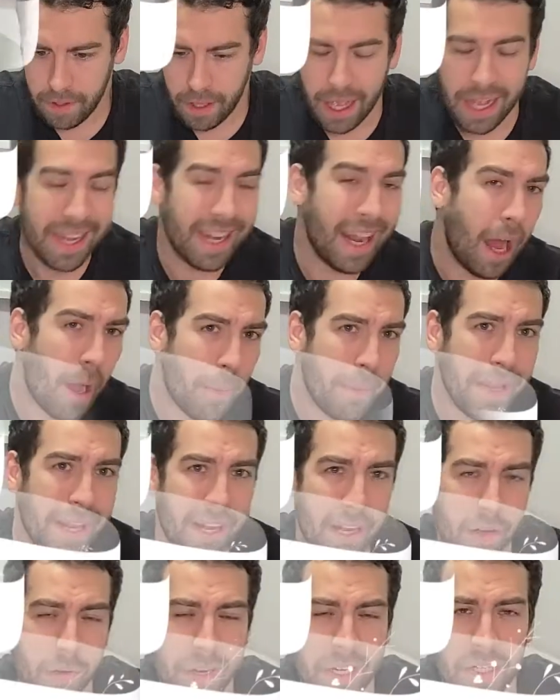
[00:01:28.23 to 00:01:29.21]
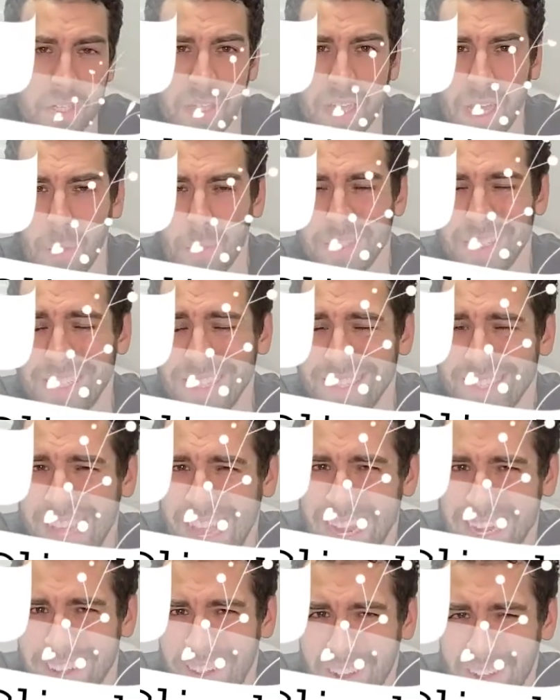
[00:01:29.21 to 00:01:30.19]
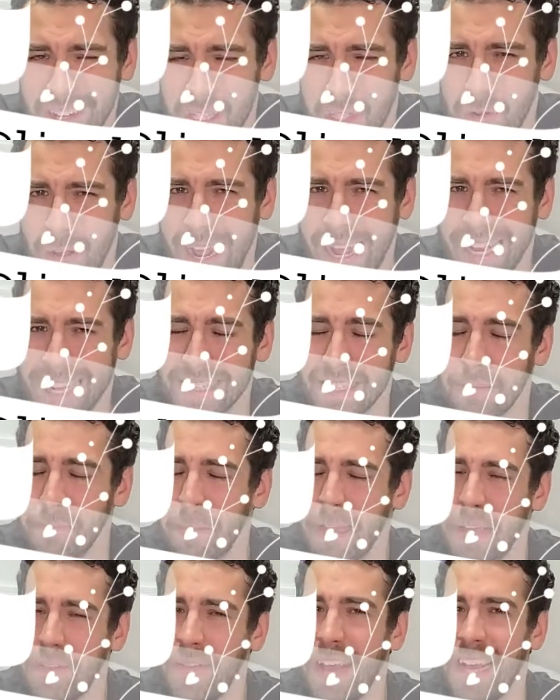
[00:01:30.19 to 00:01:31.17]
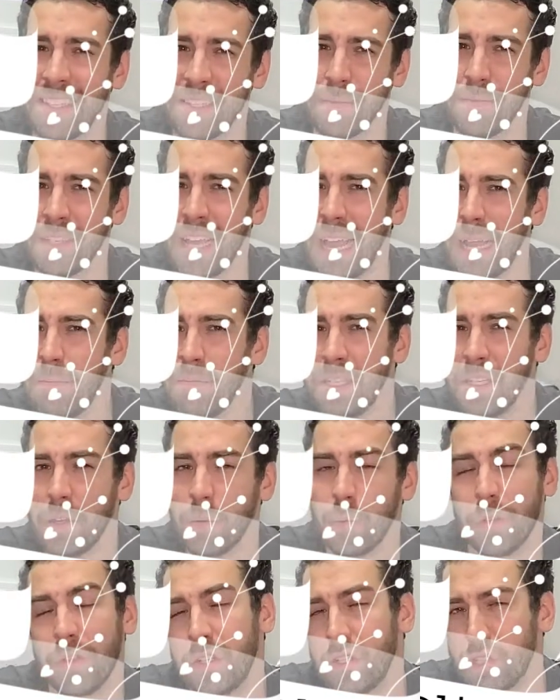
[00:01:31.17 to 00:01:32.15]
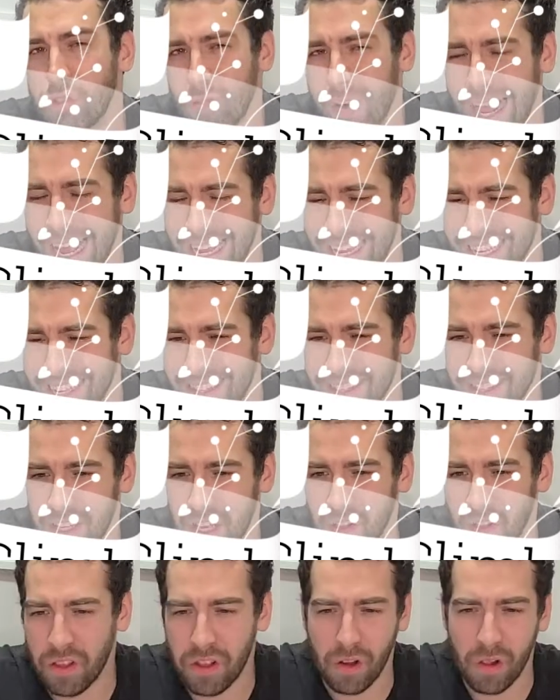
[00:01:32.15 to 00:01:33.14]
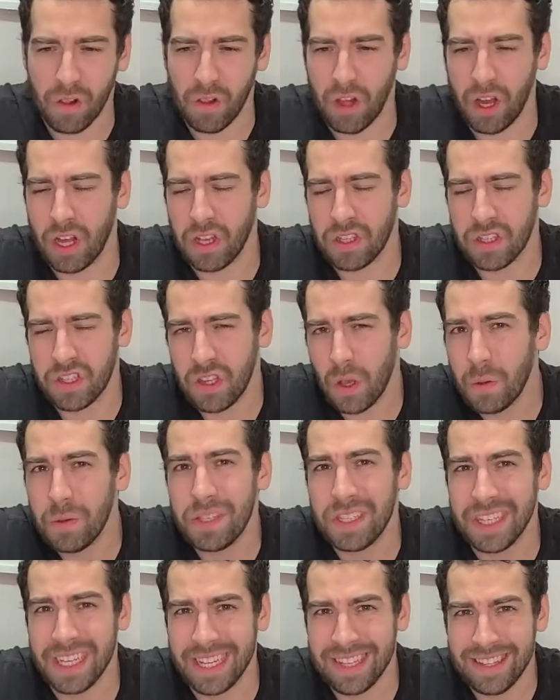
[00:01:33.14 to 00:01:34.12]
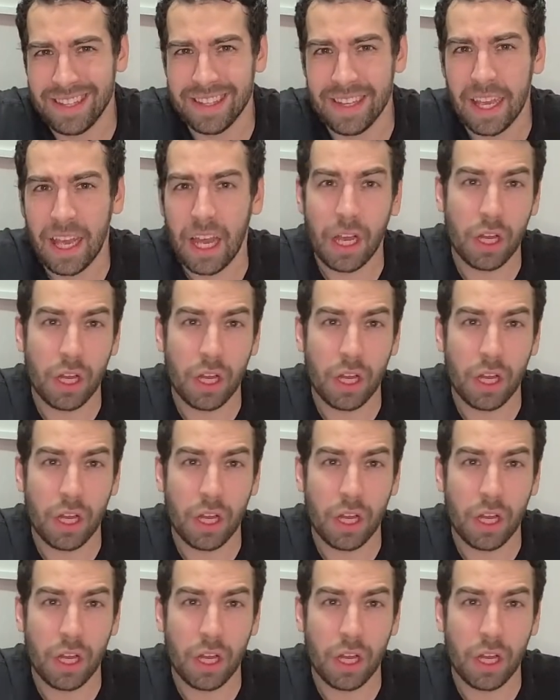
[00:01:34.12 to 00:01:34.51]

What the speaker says: Now, being a creature that was designed to hunt dragons, it may have had some time dealing with dragons' little associates,